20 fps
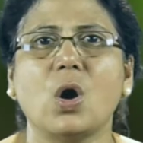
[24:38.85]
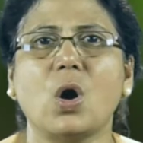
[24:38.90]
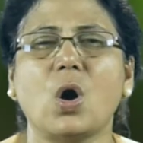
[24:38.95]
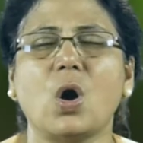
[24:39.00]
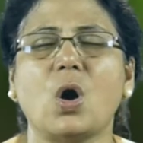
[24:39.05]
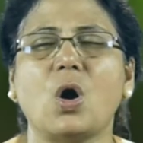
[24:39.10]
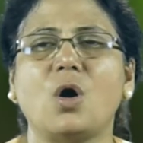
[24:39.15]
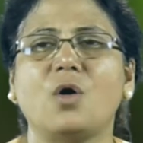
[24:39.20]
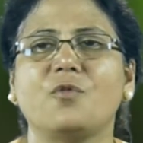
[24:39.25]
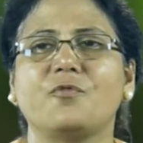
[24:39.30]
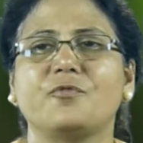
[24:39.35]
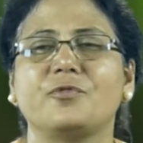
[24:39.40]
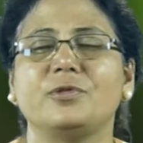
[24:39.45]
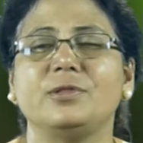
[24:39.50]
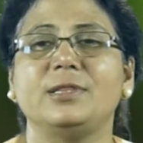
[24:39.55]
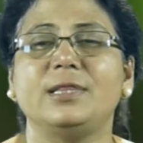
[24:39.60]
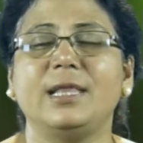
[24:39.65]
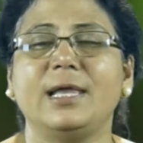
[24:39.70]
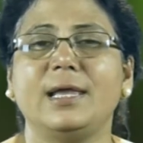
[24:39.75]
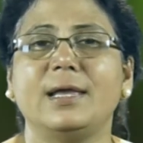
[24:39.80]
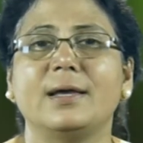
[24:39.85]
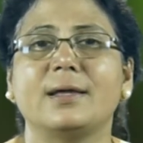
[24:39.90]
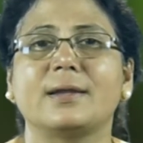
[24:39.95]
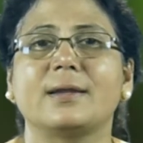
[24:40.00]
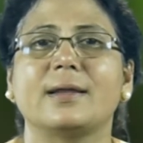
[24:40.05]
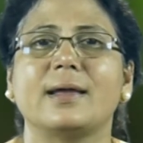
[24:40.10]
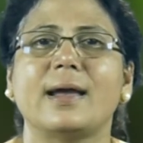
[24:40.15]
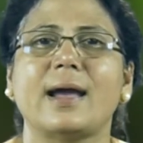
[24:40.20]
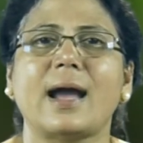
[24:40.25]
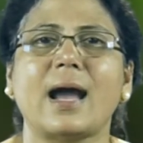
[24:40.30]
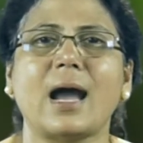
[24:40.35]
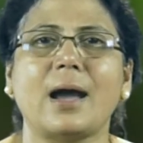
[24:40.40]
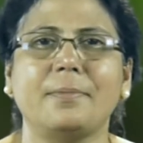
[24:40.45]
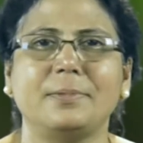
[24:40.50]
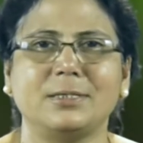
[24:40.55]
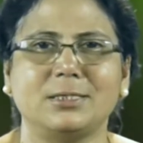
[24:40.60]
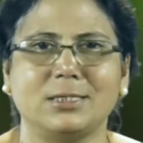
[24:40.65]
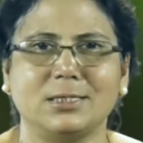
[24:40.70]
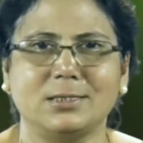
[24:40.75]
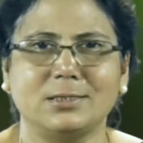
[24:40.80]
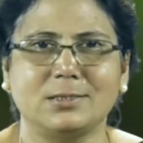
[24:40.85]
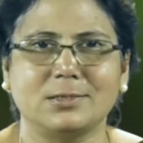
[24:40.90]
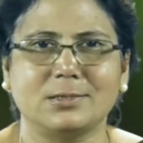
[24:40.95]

of their habitat.